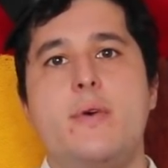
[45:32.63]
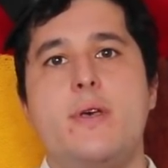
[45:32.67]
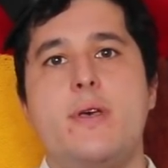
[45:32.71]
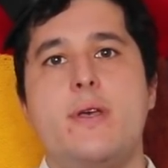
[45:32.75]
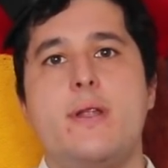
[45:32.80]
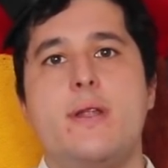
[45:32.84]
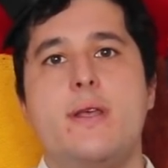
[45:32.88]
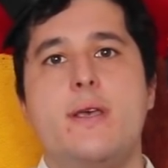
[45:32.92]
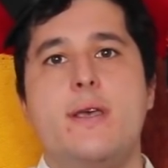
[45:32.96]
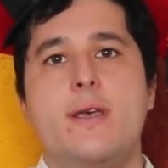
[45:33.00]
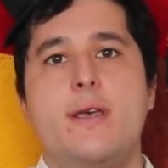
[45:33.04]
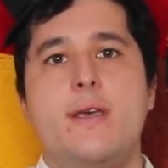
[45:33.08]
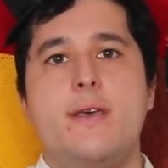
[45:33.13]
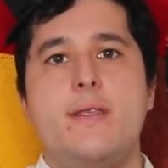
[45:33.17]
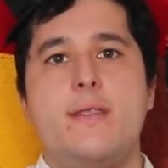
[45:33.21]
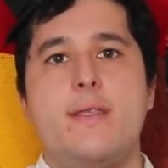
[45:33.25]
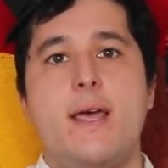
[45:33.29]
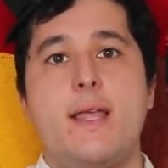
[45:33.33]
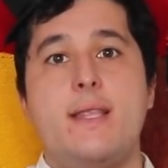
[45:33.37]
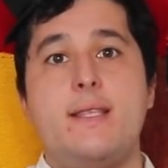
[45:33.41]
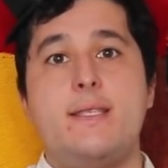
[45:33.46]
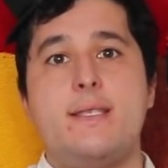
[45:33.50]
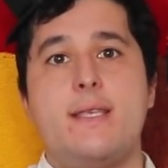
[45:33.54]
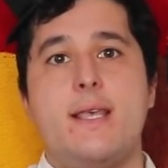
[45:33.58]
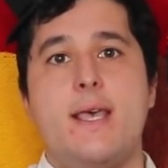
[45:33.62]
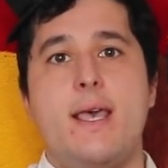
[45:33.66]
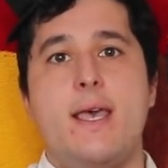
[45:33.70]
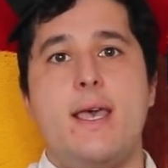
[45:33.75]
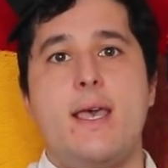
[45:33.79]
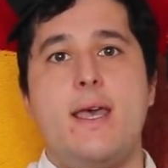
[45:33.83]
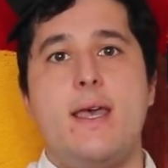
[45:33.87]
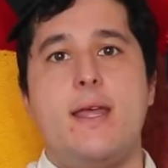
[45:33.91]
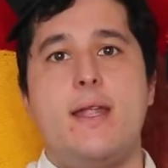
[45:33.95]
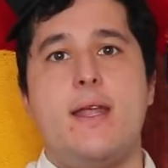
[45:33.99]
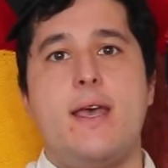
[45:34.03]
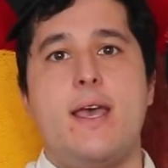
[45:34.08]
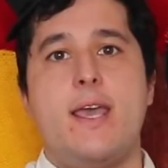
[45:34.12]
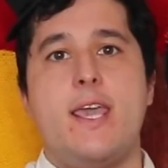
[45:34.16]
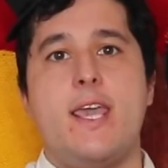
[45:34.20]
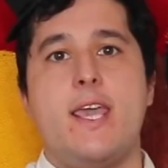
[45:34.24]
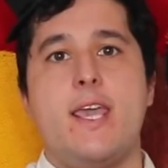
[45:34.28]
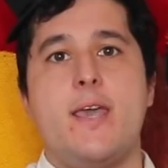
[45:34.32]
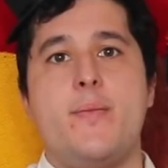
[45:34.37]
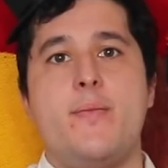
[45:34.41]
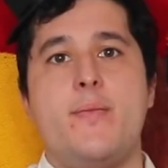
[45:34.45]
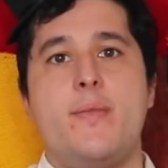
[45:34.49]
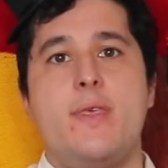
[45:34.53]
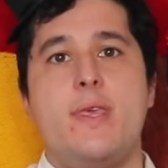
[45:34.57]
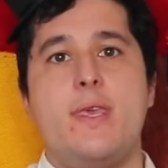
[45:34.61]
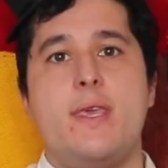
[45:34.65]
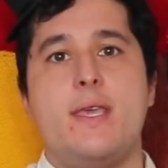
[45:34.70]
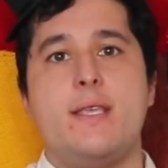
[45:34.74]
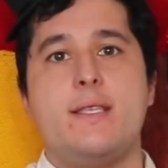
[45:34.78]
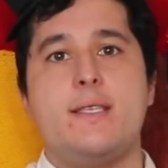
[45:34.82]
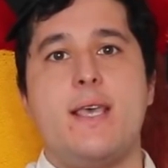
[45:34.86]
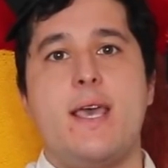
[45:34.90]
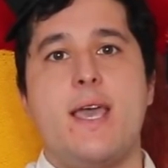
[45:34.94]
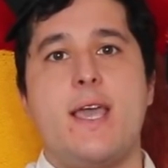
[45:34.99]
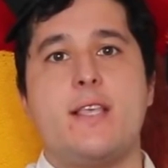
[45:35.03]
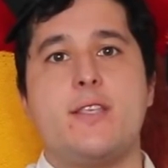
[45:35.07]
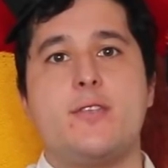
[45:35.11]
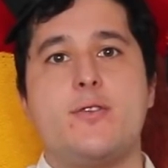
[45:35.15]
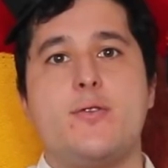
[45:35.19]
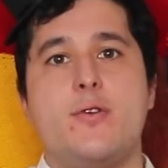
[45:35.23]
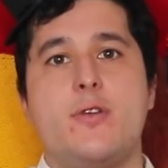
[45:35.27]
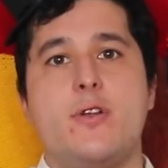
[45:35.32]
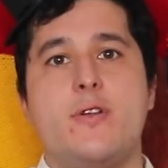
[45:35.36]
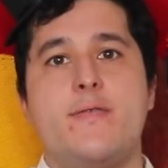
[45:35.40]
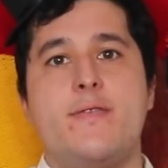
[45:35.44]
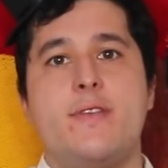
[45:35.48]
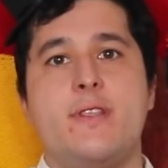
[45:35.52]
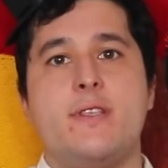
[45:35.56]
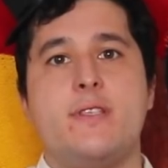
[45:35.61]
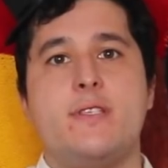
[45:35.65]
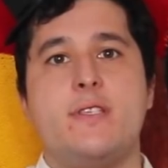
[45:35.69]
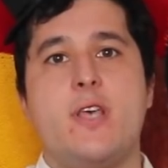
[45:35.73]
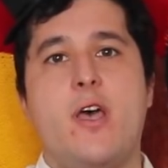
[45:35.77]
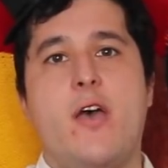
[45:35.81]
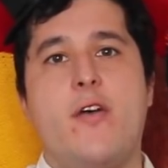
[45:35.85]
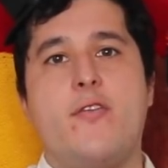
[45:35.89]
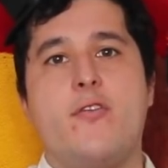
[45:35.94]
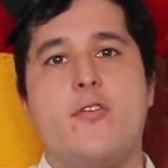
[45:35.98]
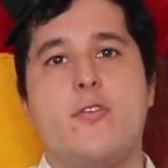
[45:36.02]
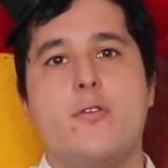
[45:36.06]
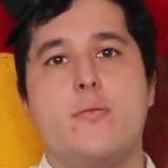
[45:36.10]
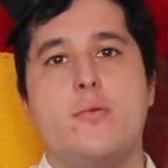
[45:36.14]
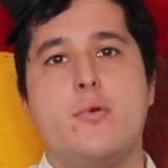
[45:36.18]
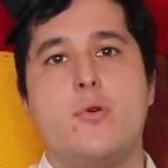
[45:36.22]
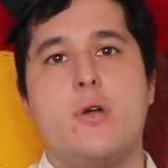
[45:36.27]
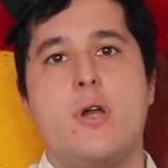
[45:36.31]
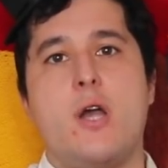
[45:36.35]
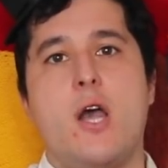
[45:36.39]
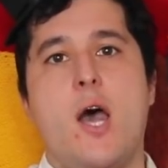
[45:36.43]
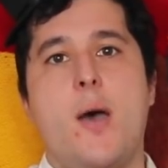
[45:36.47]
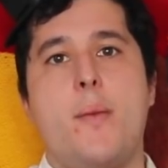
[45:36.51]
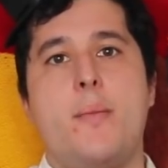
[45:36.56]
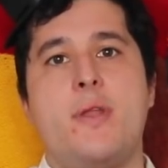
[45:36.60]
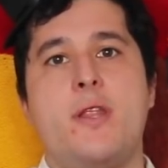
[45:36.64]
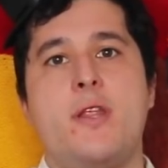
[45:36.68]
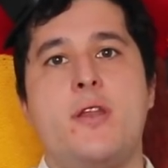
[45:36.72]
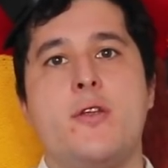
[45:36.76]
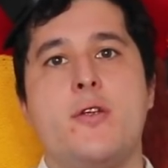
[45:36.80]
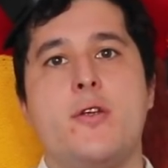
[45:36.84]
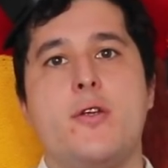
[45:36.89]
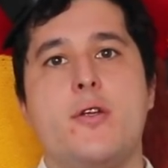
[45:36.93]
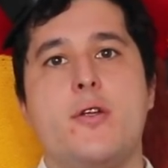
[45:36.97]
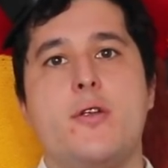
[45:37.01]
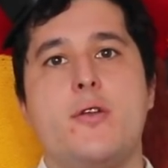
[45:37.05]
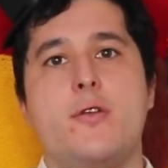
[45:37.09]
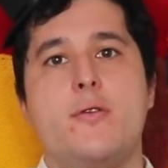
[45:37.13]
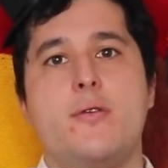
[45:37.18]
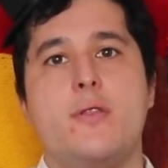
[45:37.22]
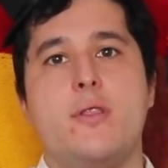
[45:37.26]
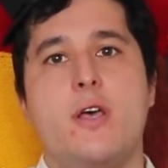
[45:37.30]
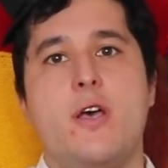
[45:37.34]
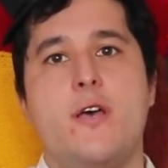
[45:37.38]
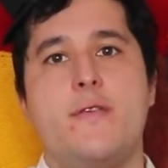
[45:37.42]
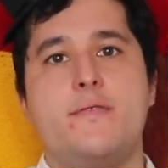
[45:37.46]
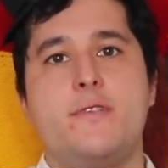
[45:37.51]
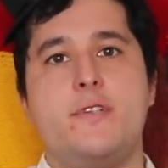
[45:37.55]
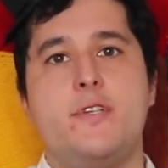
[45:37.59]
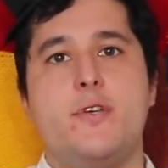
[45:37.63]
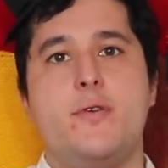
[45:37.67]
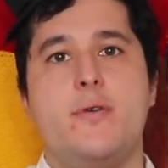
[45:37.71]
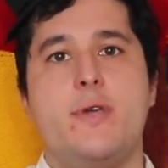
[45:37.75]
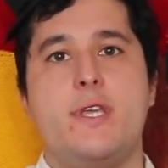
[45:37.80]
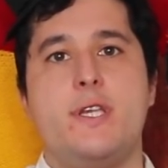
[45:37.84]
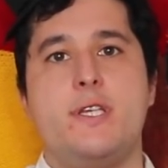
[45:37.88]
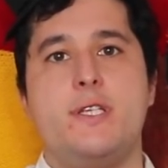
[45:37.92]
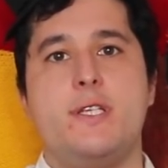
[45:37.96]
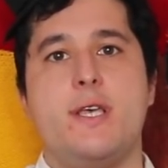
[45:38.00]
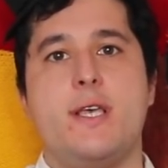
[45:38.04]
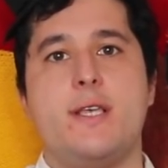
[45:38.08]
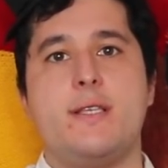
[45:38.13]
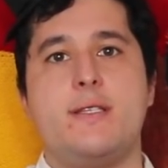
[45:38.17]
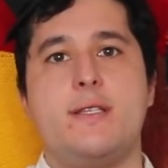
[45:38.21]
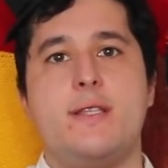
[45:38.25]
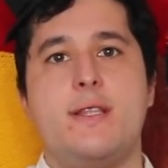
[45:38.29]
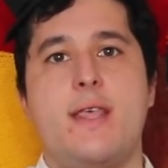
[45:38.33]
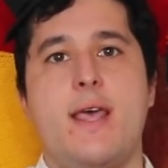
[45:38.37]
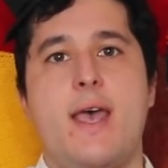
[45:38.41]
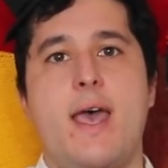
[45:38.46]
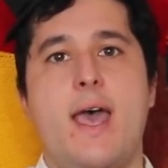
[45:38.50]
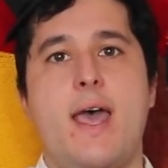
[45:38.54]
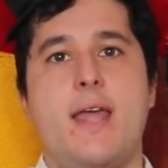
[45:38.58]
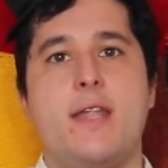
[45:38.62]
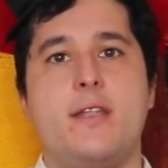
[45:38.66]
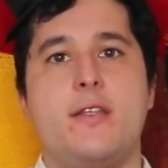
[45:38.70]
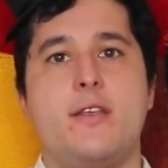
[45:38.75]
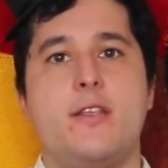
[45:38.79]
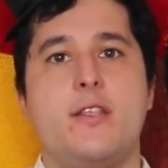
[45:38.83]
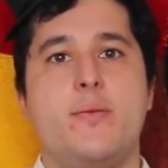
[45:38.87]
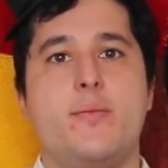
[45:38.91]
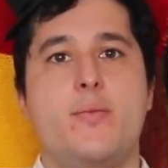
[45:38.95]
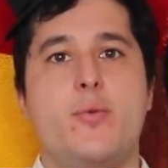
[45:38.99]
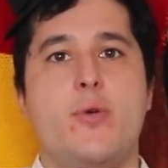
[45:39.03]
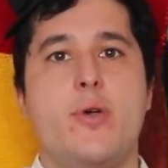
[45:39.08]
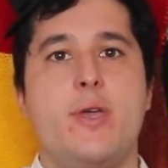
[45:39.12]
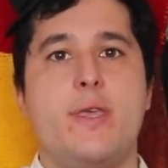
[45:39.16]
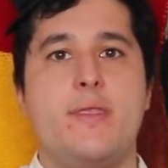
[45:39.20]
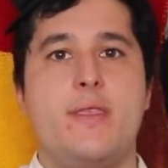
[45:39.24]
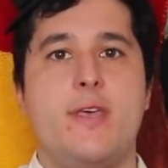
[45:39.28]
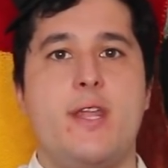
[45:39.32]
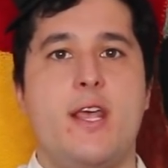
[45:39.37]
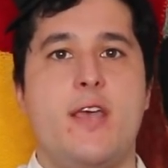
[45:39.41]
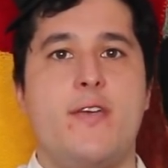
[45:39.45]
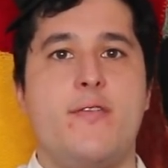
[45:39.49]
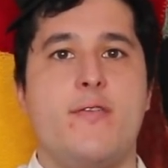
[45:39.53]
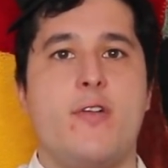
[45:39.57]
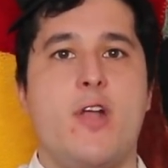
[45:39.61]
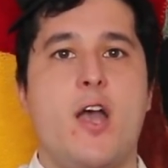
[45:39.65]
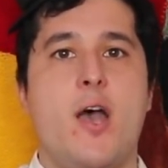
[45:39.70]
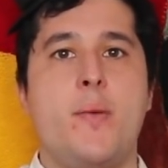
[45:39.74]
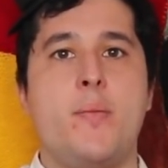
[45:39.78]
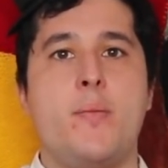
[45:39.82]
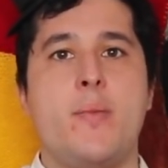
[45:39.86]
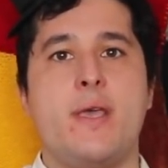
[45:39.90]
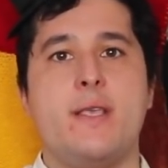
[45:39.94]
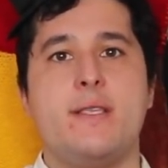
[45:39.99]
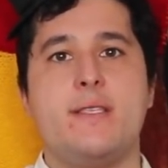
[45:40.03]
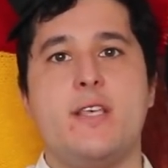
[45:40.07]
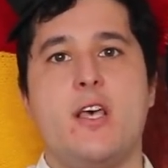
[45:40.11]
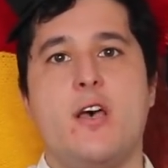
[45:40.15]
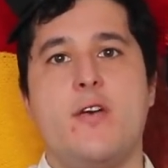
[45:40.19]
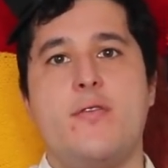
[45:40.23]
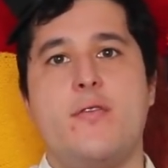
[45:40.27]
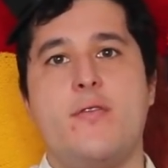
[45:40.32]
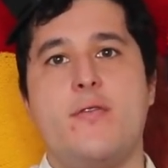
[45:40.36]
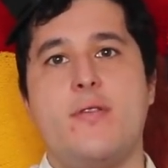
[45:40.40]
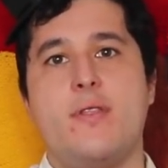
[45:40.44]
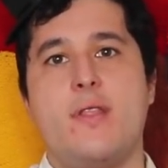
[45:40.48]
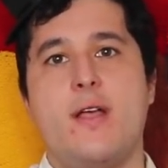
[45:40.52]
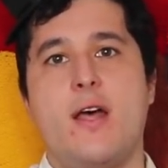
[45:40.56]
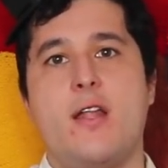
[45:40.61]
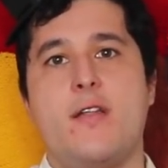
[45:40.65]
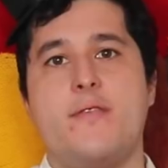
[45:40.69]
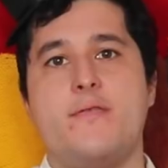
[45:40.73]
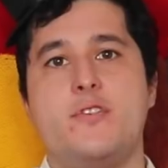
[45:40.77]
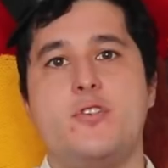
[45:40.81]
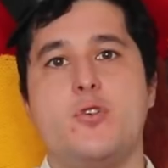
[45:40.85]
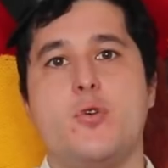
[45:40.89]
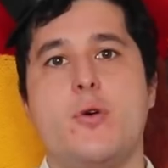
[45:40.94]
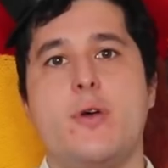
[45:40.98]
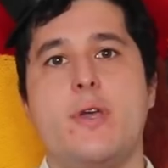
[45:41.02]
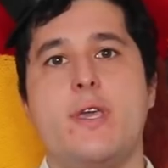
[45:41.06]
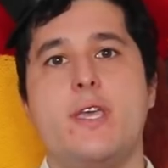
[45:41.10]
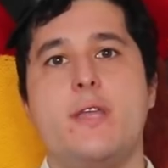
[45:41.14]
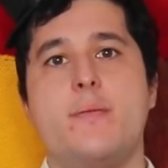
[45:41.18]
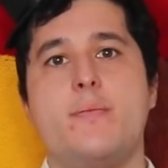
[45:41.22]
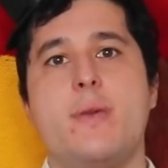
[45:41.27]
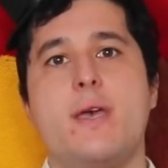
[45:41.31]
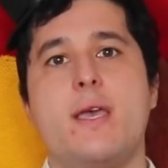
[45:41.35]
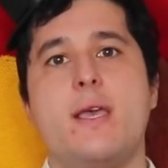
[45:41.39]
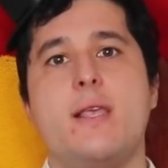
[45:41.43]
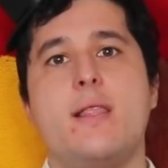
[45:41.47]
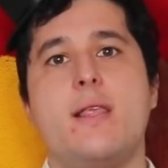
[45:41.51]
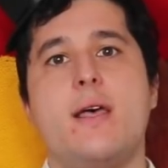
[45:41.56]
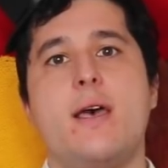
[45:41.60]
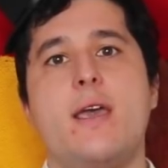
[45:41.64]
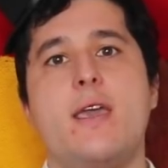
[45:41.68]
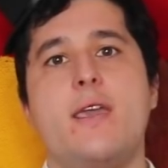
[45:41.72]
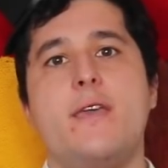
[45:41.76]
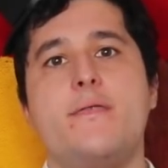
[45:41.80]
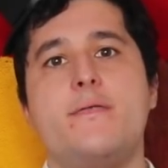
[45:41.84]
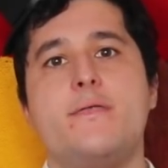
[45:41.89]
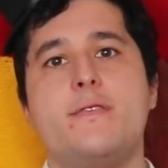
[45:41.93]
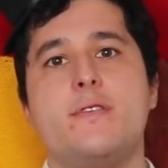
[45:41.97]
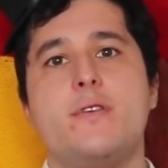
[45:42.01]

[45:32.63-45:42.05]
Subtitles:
but that said, I am the exact sort of insufferable comedy nerd who loves doing just that to the point that I've robbed myself of a lot of joy in my life.